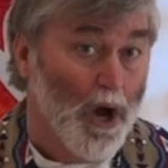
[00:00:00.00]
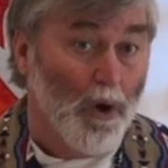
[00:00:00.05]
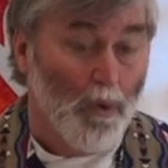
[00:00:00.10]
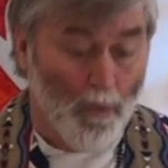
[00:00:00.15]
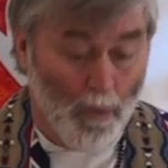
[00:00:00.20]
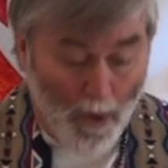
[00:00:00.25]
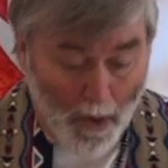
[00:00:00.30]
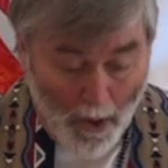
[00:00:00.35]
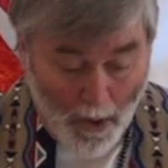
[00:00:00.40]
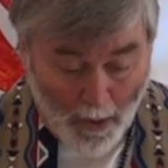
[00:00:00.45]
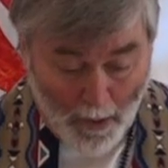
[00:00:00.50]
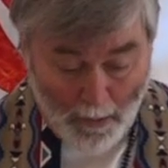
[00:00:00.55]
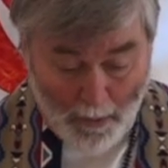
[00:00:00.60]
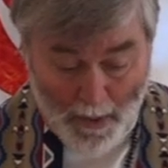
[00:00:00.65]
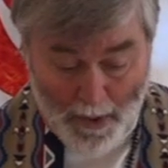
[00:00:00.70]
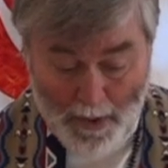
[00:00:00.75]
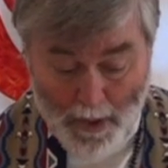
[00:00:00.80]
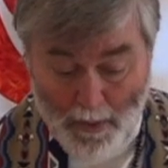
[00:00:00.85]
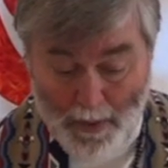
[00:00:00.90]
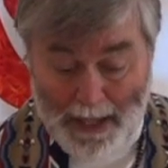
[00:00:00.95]
a world
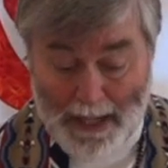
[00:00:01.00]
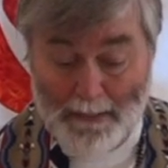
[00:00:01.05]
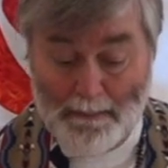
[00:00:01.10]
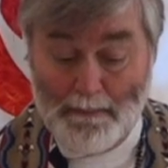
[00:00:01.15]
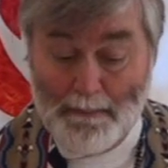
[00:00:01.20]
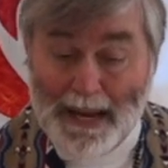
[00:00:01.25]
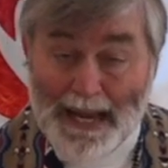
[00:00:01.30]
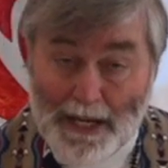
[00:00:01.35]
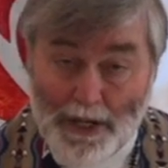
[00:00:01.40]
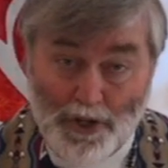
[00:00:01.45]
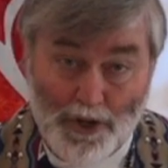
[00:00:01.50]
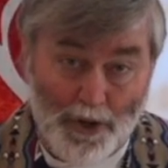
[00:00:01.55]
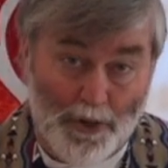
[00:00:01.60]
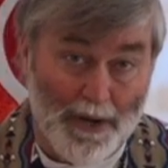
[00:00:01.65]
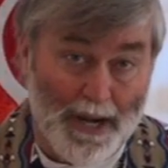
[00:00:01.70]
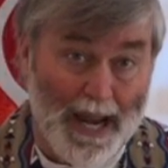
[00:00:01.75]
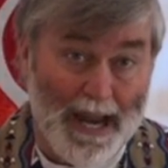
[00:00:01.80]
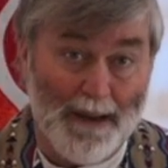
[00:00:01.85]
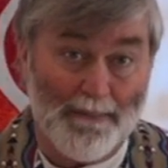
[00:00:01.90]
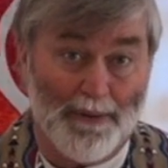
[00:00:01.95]
where you can meet your
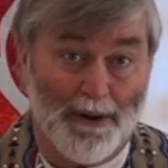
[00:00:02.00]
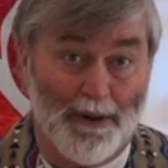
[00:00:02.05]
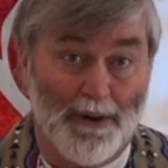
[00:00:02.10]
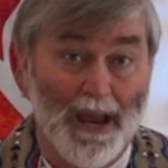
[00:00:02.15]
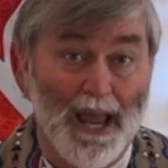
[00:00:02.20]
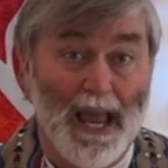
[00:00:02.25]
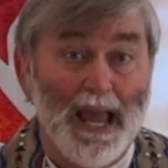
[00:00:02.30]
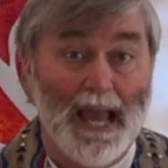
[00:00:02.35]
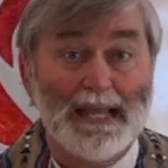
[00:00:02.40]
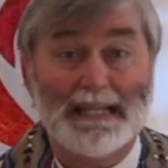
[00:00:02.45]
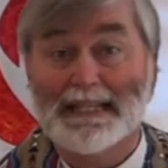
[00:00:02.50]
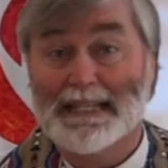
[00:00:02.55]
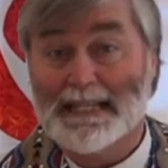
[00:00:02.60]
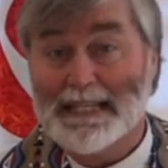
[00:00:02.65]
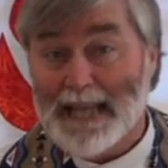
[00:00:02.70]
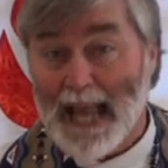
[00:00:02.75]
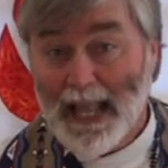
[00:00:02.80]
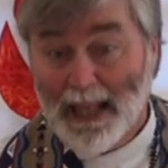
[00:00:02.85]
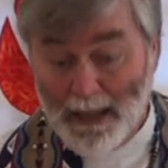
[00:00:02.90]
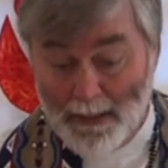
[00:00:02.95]
neighbor and
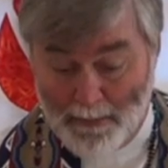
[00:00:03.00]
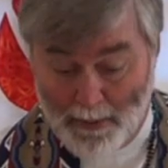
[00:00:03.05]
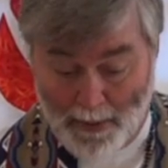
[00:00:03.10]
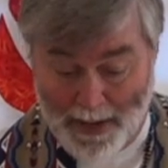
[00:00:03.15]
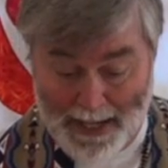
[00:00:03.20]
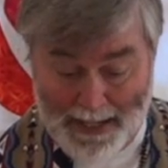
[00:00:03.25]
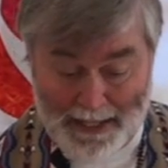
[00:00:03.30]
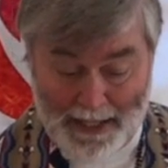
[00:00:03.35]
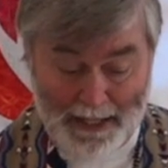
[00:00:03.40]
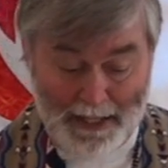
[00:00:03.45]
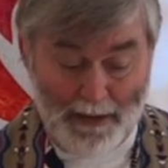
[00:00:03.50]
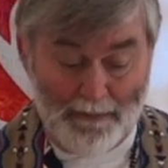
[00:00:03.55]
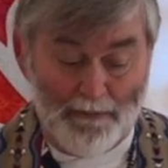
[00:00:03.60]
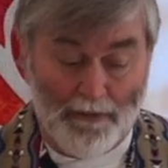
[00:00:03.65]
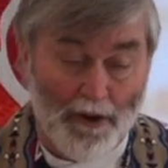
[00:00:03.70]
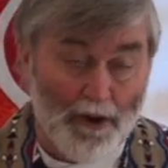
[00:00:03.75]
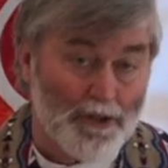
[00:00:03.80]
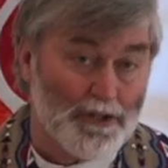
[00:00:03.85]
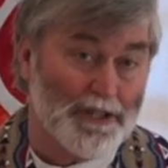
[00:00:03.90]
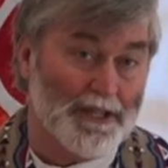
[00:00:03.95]
celebrate the
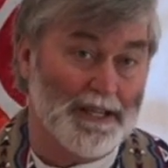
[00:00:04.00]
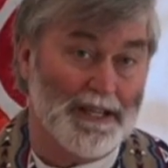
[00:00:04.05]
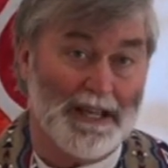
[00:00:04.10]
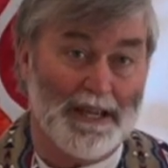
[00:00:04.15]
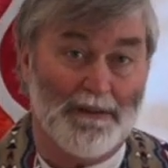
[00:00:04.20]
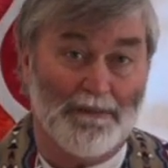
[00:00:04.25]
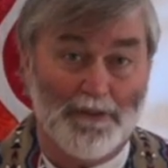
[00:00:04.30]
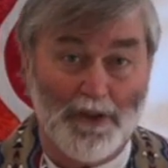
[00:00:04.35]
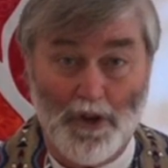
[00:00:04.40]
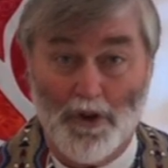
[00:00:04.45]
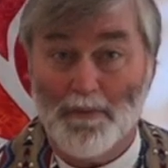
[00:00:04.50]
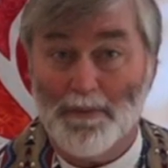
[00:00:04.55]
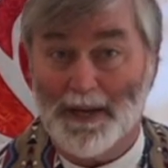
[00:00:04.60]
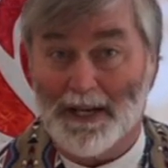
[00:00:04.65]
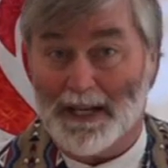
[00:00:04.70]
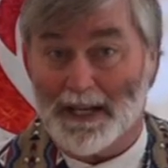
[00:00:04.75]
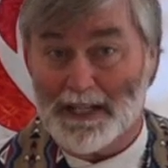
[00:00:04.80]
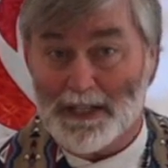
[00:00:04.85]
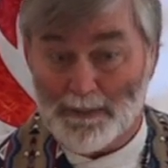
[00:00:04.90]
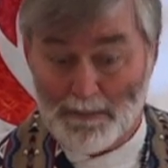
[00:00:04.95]
diversity of
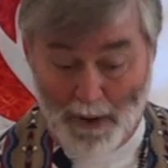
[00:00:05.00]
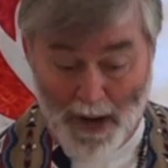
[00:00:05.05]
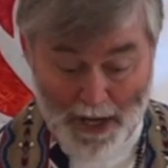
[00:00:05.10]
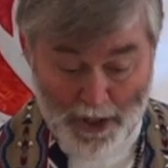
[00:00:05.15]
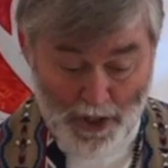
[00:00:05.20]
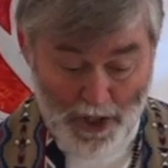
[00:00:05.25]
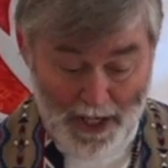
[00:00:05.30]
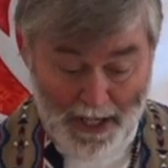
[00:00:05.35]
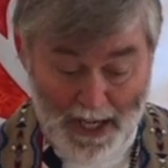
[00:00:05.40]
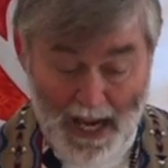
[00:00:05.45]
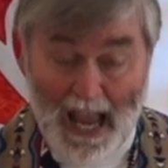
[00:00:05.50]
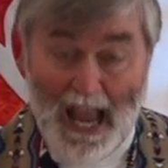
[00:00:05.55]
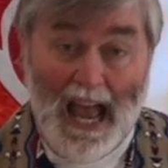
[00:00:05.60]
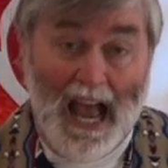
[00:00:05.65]
human expression.